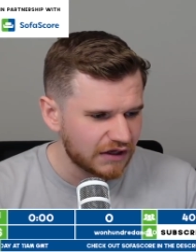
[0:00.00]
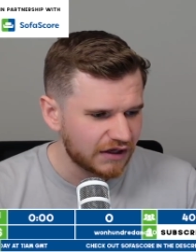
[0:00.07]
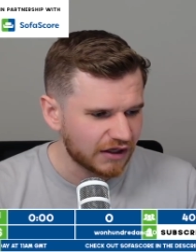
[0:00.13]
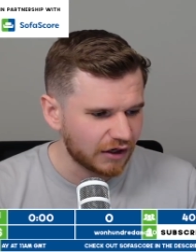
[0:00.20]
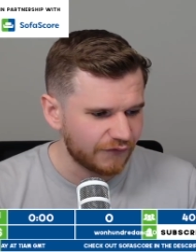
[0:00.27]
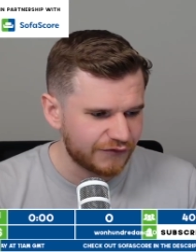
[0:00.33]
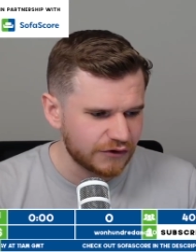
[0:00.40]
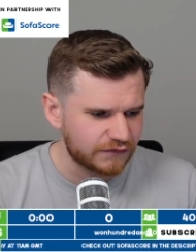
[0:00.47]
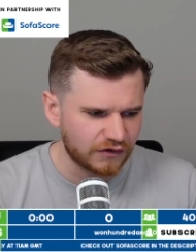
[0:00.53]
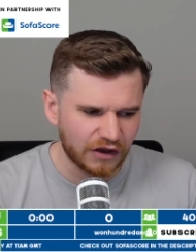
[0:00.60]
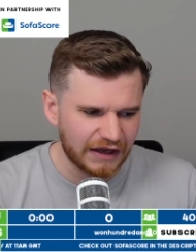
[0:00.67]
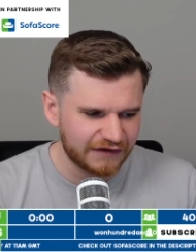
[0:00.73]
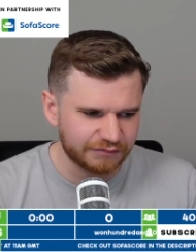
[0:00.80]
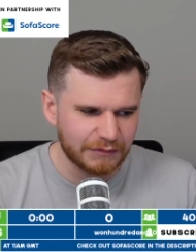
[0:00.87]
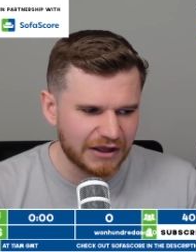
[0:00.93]
You know, if you
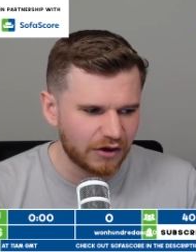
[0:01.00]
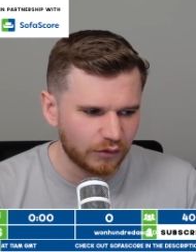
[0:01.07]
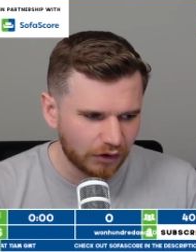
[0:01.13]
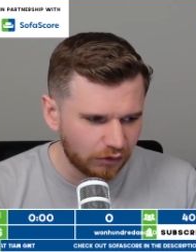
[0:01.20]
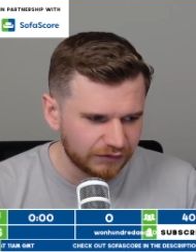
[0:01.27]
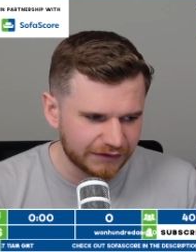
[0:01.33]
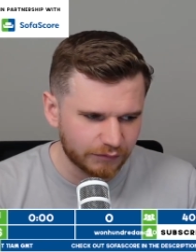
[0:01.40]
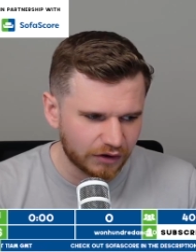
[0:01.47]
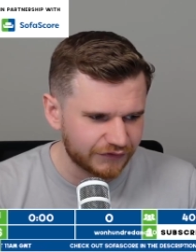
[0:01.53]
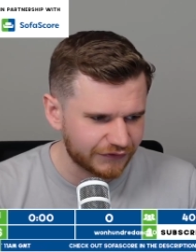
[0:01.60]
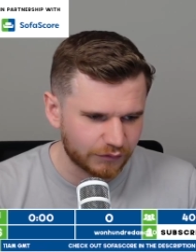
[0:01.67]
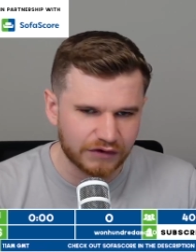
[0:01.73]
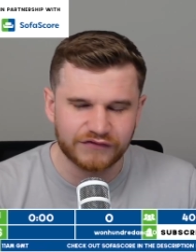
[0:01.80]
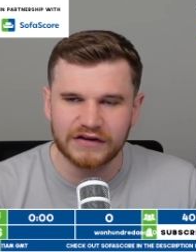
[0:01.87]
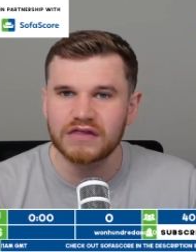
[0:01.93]
asked me how old he was, I
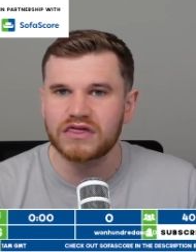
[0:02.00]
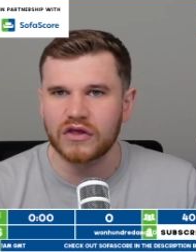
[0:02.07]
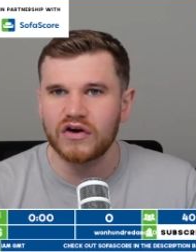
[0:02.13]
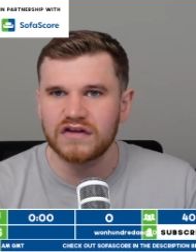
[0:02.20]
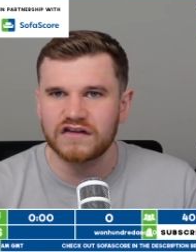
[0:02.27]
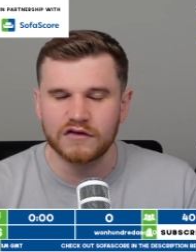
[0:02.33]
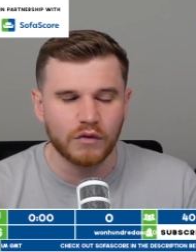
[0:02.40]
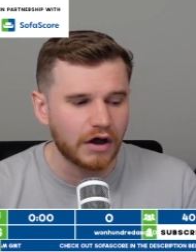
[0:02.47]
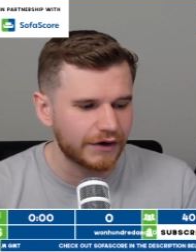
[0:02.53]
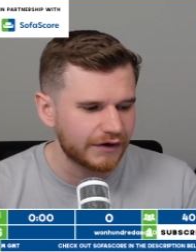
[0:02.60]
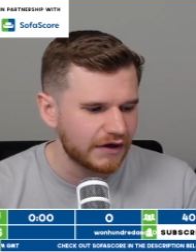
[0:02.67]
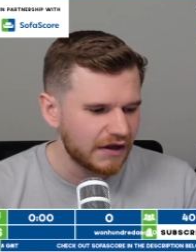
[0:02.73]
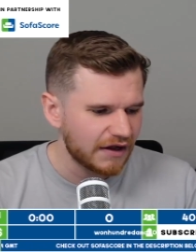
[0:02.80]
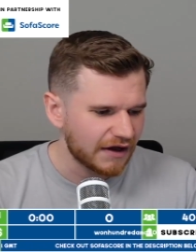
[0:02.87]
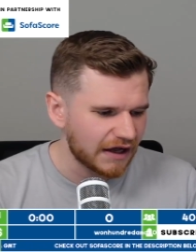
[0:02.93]
would have said 31.
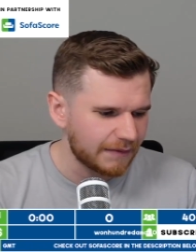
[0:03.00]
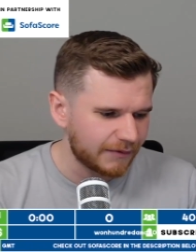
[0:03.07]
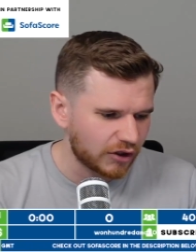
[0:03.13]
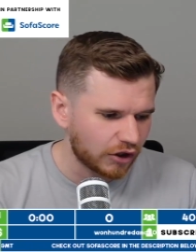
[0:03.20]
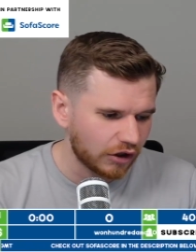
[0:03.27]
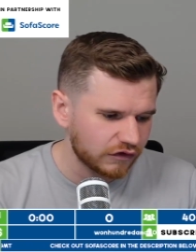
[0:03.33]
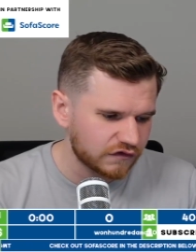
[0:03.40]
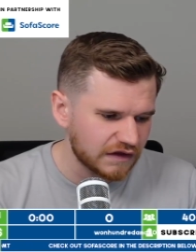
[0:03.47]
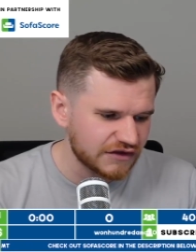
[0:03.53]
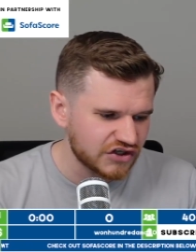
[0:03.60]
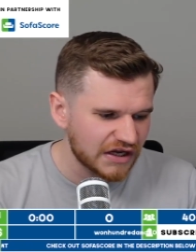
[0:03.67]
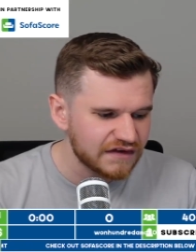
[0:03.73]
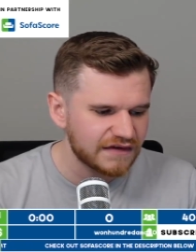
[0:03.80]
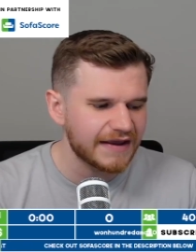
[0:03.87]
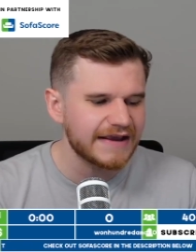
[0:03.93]
But Kostić
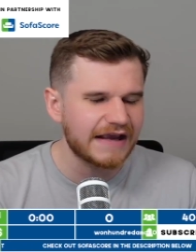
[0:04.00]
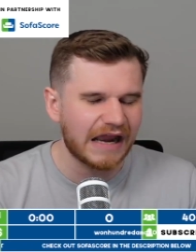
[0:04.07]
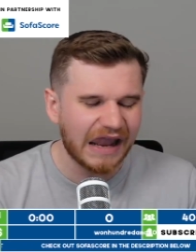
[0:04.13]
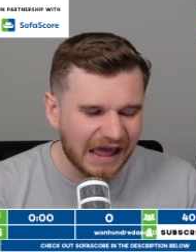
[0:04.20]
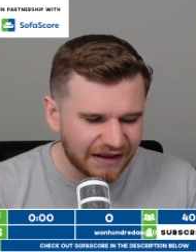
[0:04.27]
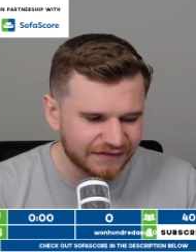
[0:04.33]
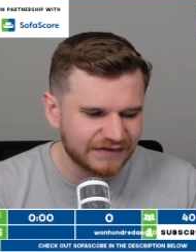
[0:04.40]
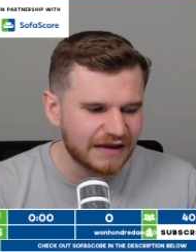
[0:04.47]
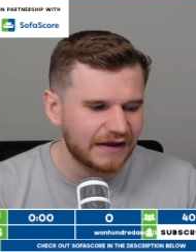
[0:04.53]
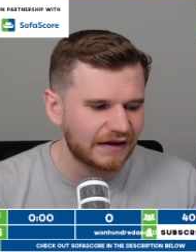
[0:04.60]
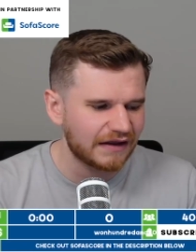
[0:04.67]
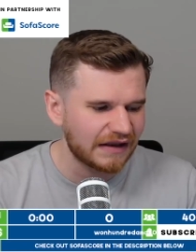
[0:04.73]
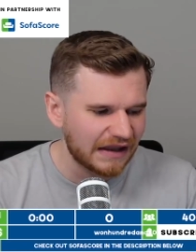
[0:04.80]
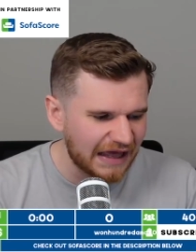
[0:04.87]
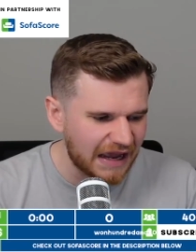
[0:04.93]
is a
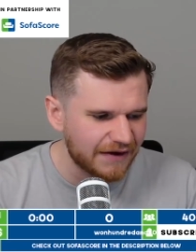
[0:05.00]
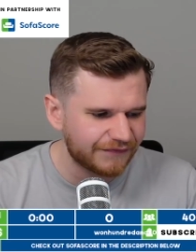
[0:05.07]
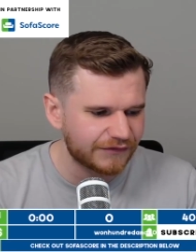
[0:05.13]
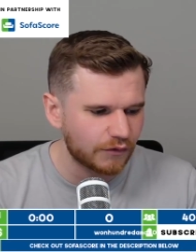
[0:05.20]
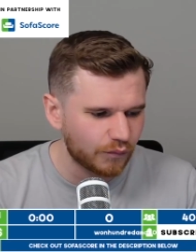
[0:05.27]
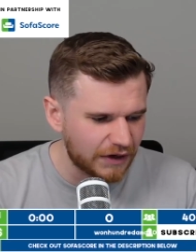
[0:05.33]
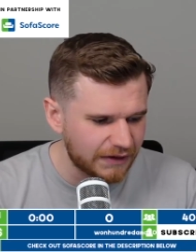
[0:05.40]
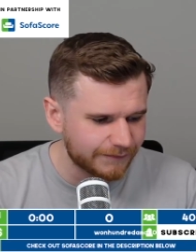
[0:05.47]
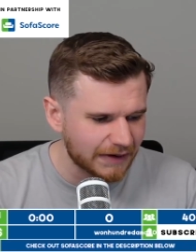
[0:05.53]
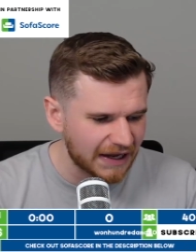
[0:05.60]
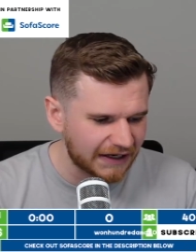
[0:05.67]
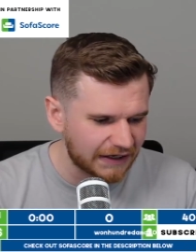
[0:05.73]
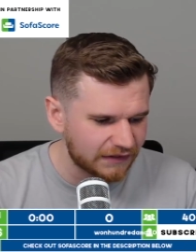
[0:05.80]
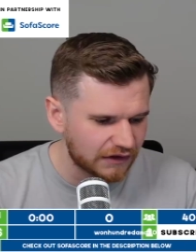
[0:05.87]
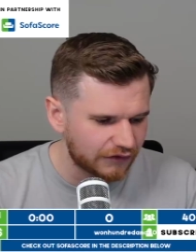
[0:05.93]
classic left
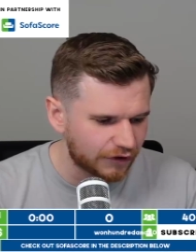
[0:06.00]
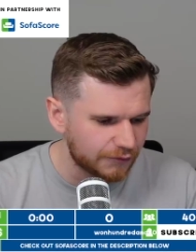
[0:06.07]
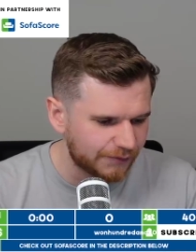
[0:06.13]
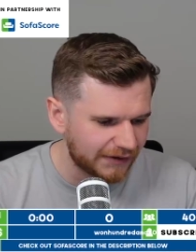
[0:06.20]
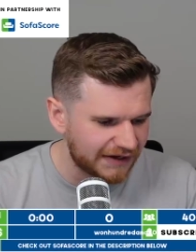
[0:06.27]
wing-back in the Europa